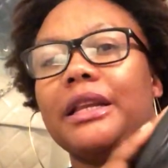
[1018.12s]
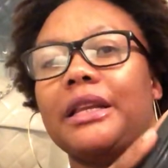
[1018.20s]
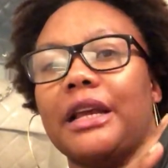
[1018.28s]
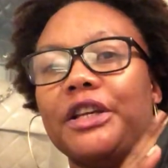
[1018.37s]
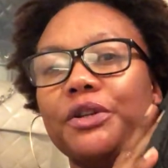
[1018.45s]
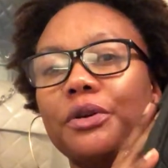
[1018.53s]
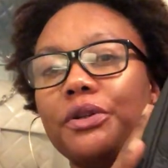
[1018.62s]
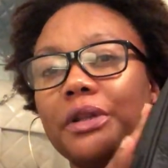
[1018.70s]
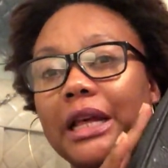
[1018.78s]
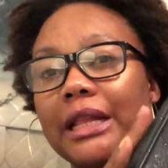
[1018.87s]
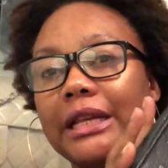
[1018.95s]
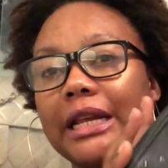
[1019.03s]
it, I showed you
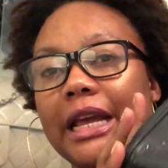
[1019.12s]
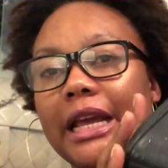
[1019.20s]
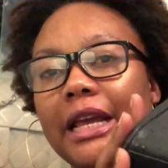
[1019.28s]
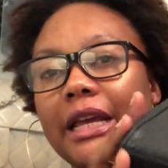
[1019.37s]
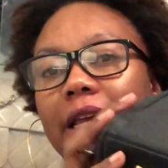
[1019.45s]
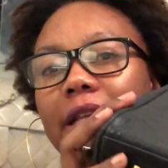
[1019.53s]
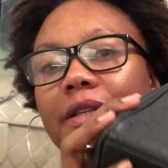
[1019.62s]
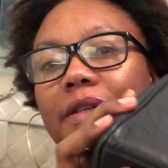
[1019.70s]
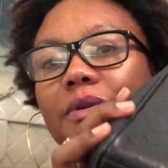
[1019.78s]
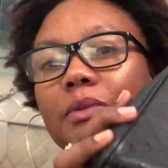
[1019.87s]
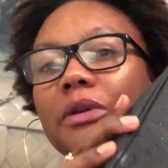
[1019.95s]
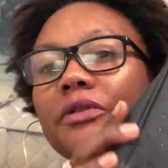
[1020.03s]
the other day.
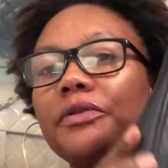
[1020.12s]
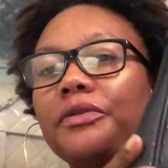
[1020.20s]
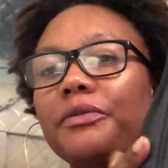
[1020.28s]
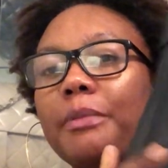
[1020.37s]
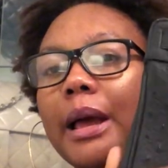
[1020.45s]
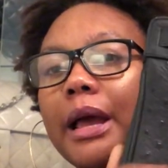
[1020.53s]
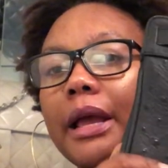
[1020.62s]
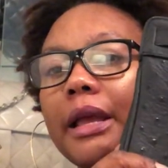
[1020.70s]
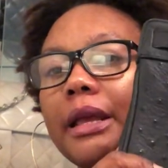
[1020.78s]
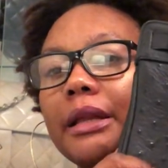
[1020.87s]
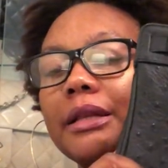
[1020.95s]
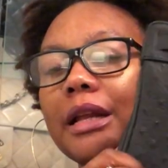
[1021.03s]
It's one of my,
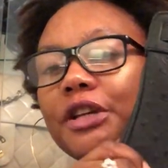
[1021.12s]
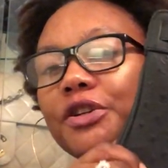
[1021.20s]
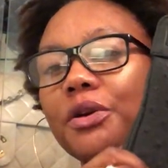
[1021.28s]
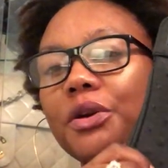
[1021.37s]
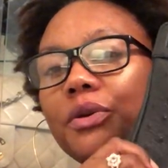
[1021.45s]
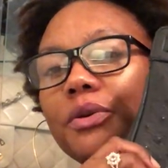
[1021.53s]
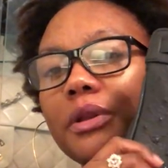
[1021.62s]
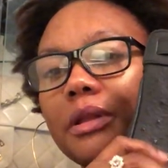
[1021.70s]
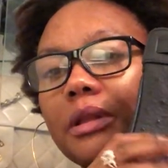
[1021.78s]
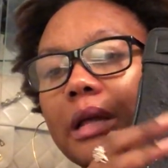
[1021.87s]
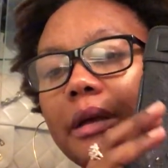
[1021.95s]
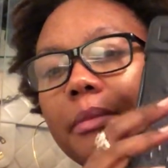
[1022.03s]
did I show you?
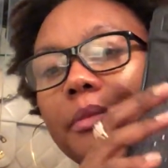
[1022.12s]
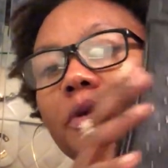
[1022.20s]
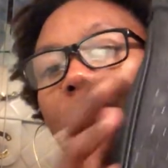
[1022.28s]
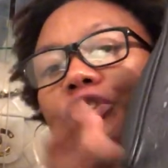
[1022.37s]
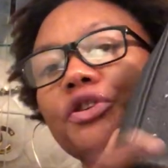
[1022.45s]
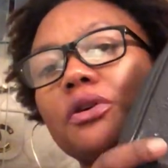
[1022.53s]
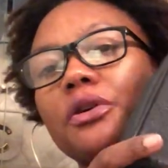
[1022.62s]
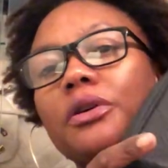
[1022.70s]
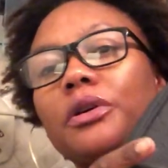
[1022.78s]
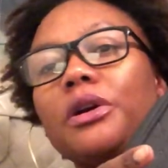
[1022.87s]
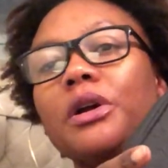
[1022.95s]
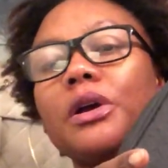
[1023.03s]
I'm not sure.
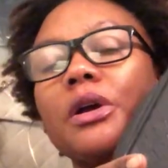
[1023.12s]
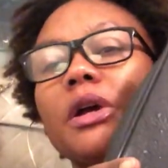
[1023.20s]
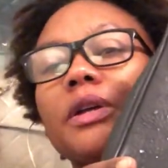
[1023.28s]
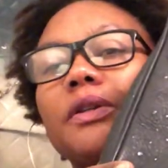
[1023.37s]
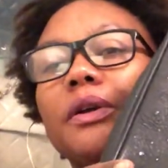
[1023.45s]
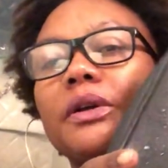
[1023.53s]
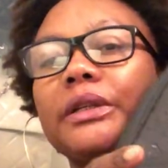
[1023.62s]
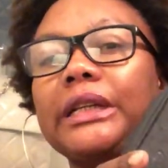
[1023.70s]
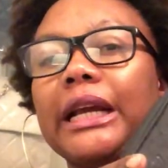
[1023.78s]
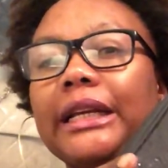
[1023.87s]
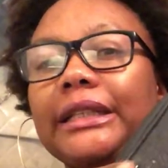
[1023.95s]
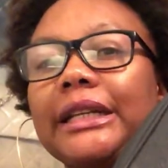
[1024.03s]
So
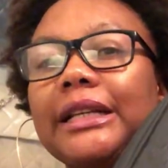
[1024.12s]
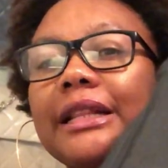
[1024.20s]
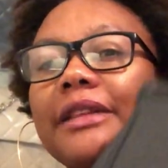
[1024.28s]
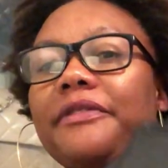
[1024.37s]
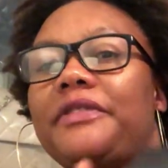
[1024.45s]
yeah, it's another